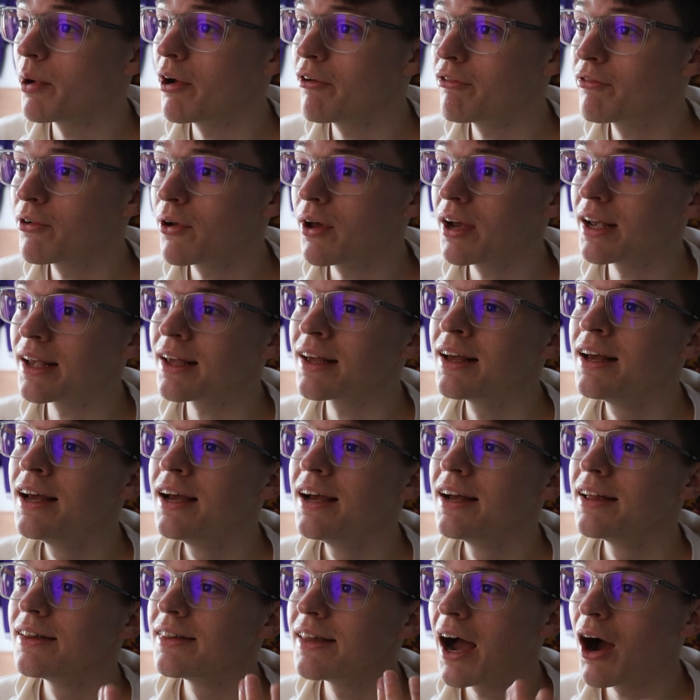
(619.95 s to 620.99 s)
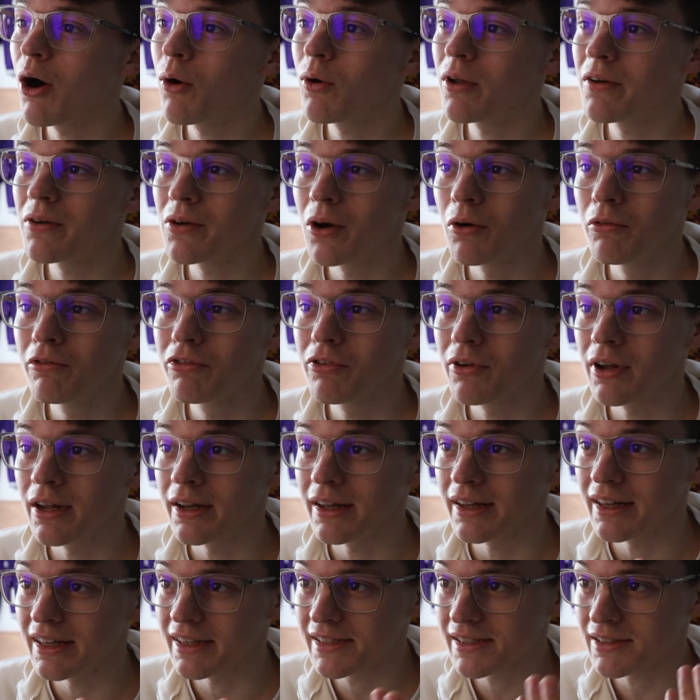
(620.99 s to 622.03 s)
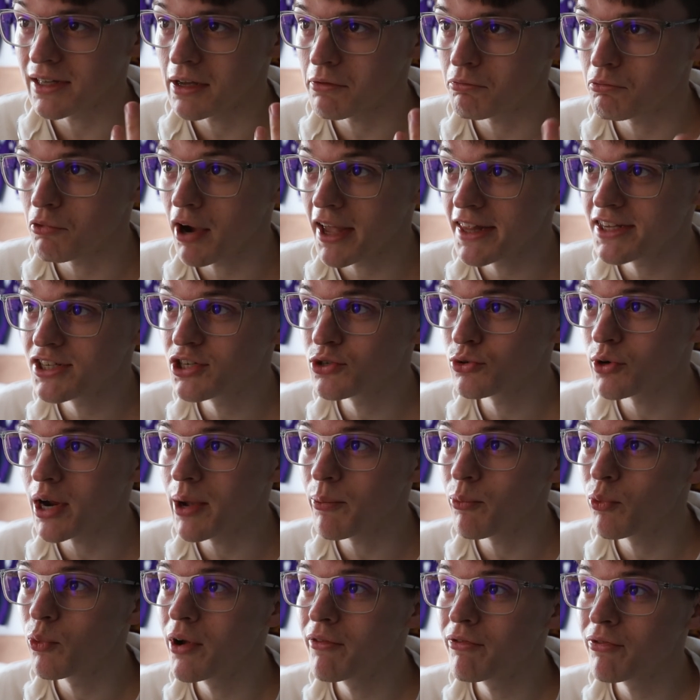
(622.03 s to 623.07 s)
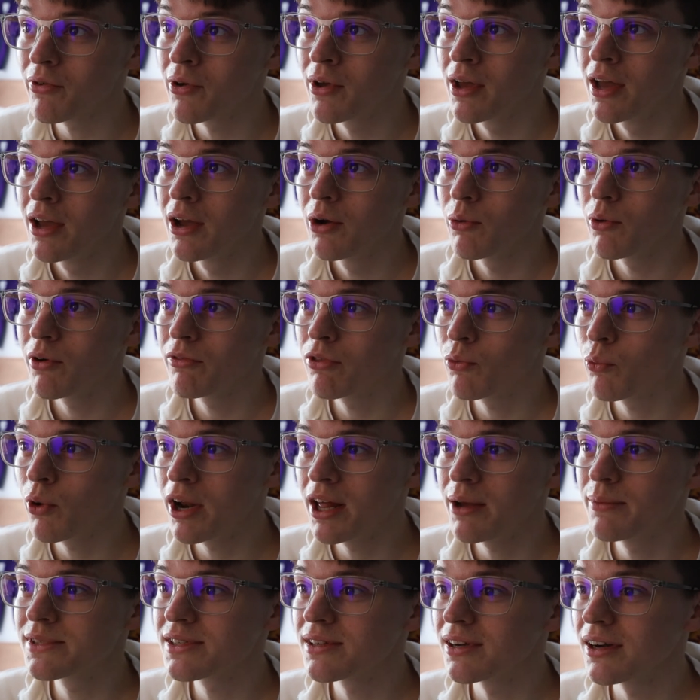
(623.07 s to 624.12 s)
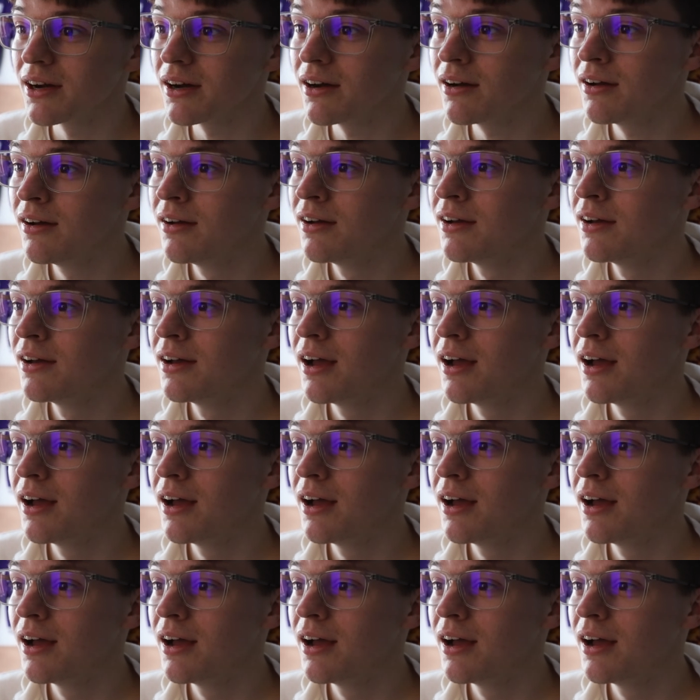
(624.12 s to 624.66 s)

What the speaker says: But I feel like now they've gone for like this is like red strip with the Williams car,